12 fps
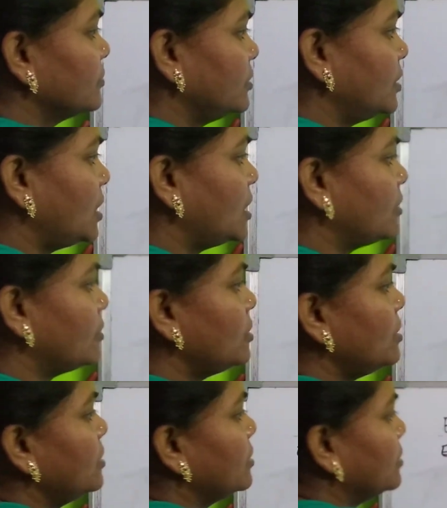
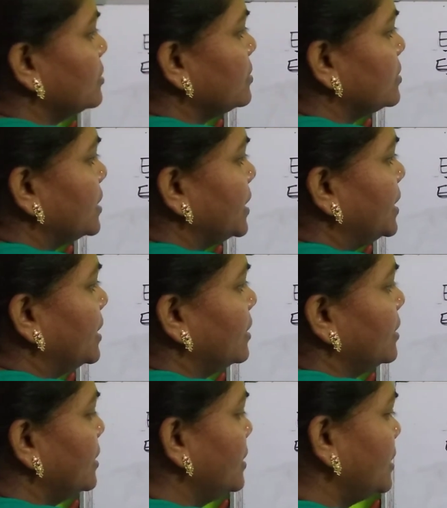Ctrl+Z.
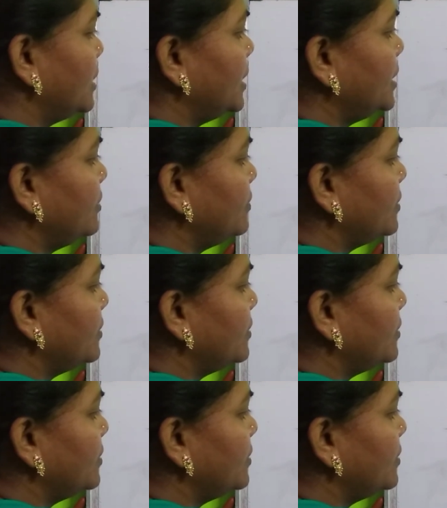And